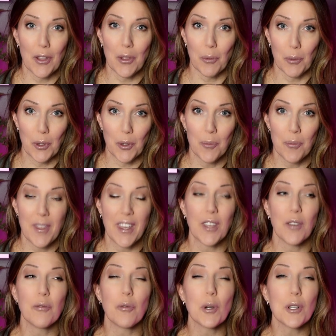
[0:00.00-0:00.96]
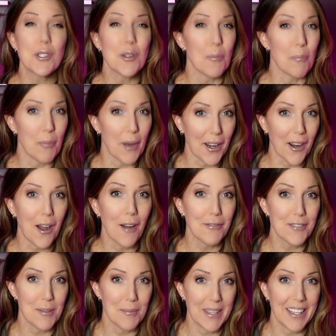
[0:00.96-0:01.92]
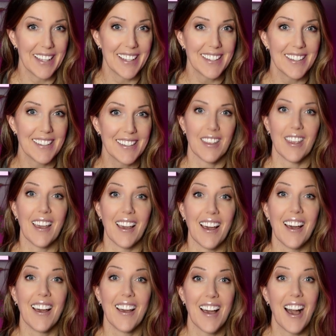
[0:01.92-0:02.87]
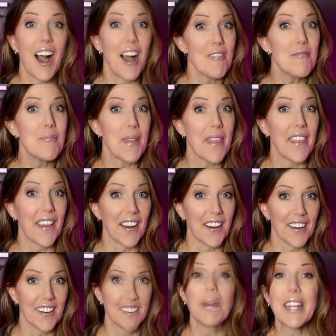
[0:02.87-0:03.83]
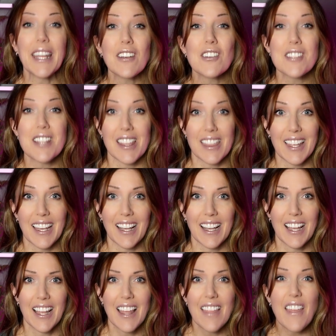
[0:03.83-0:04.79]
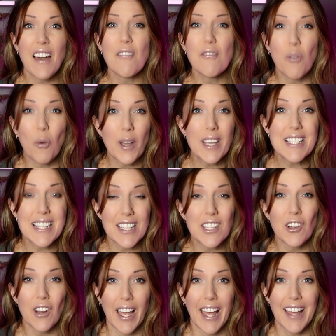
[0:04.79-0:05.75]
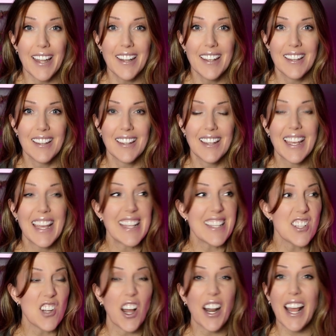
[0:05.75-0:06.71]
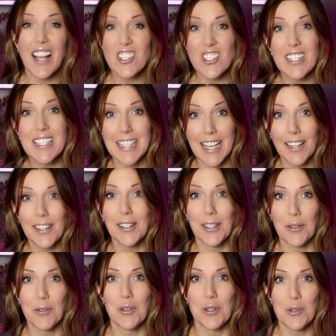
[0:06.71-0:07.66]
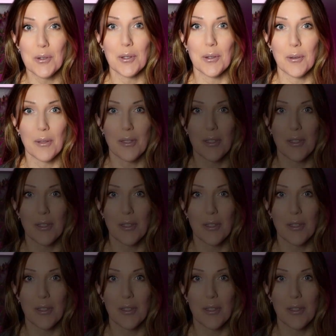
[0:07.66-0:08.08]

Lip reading: in the room that you've worked your butt off to be in? Yeah, I've been there. But here's the thing, that voice in your head, it's not actually telling you the truth.